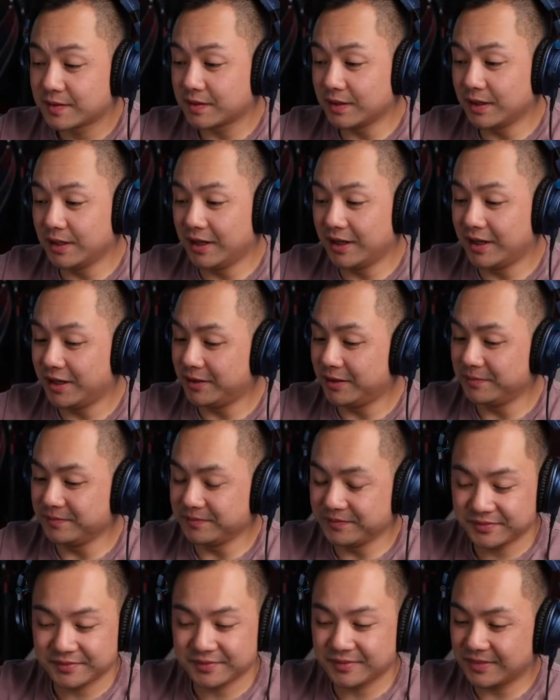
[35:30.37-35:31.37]
Um,
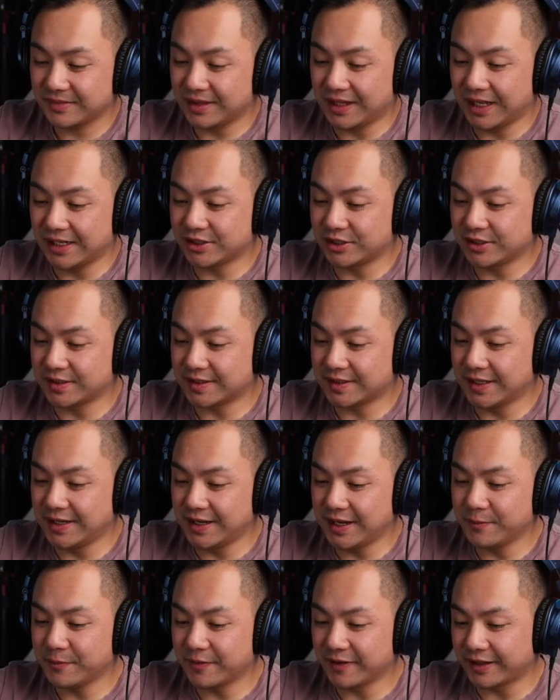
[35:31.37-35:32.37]
That's just the
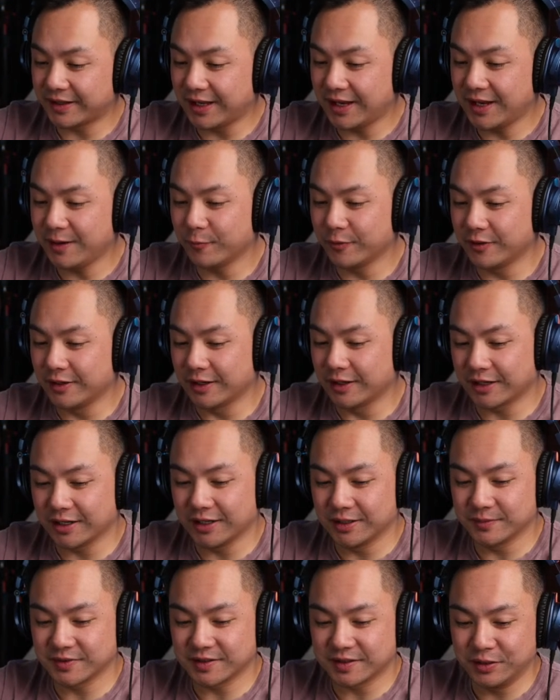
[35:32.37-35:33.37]
name of the game when it
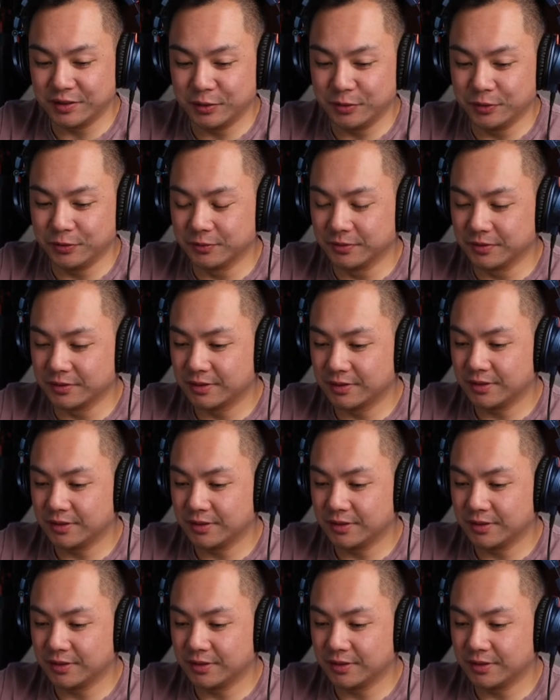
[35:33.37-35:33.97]
comes to,